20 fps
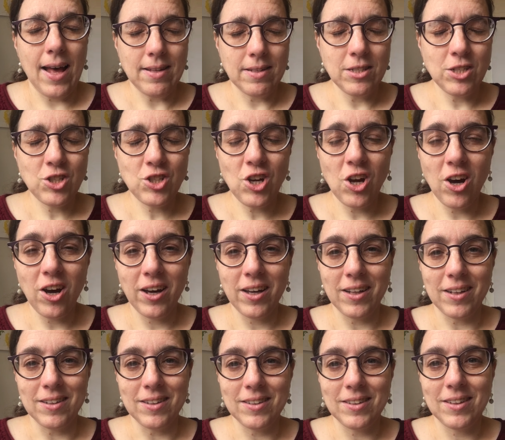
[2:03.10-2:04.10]
as a
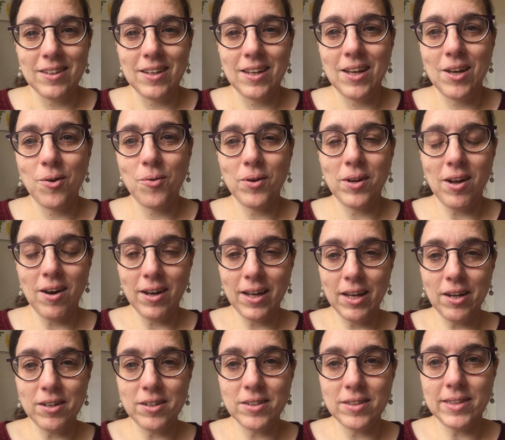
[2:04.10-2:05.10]
child, when I
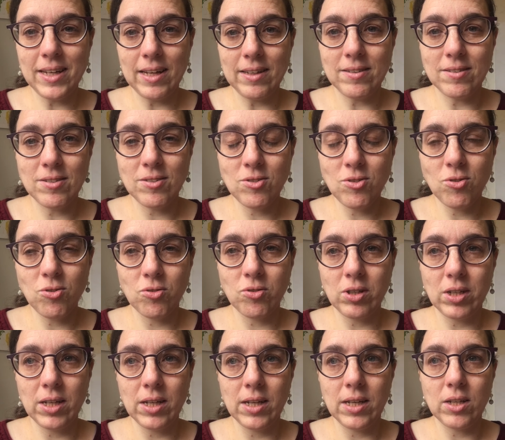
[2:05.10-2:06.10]
heard that
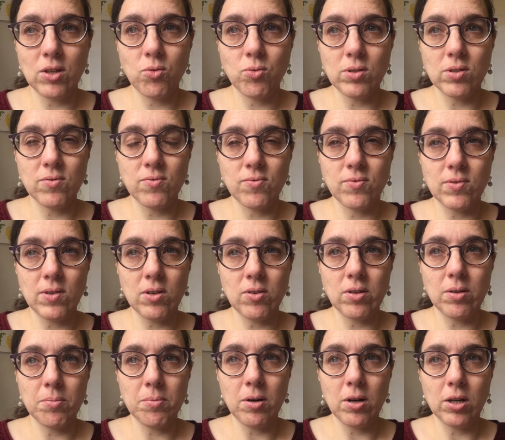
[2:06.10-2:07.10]
story, it was
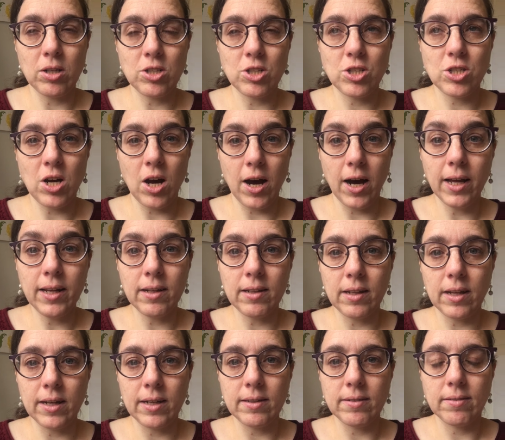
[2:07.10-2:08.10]
very much
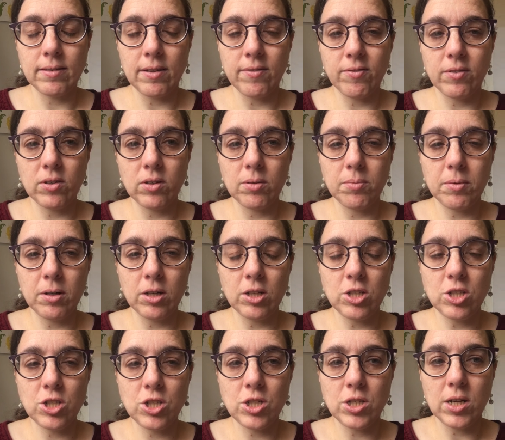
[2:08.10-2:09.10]
idolized and very
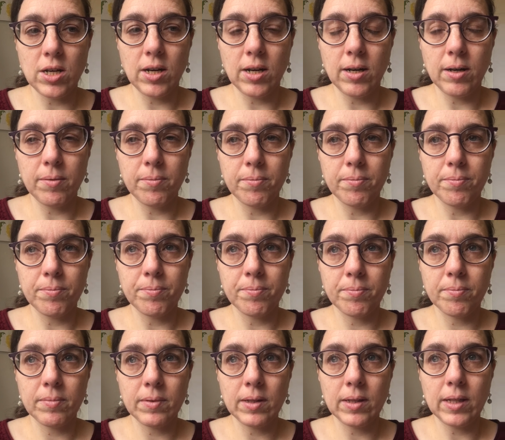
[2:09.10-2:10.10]
much um,
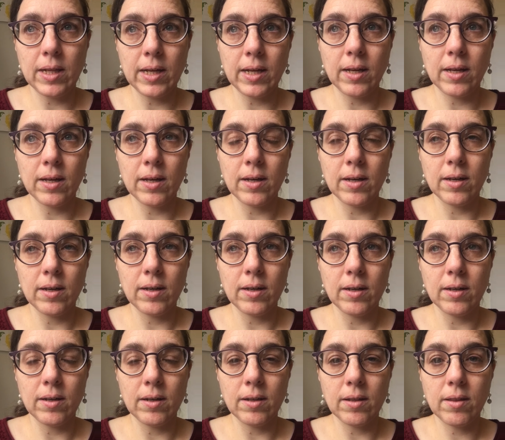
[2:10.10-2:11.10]
like
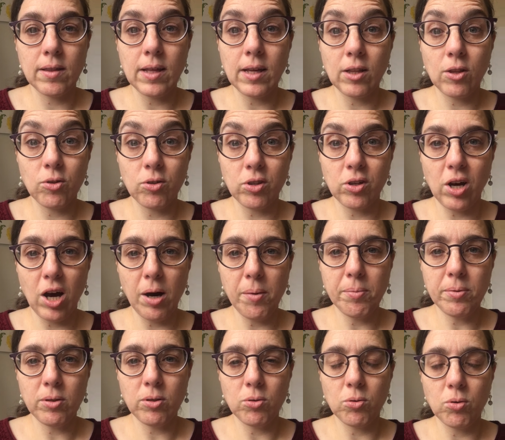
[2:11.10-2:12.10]
uh, a thing to look
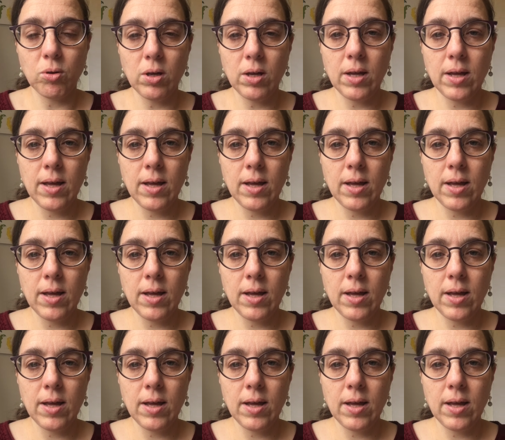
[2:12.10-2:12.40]
up to.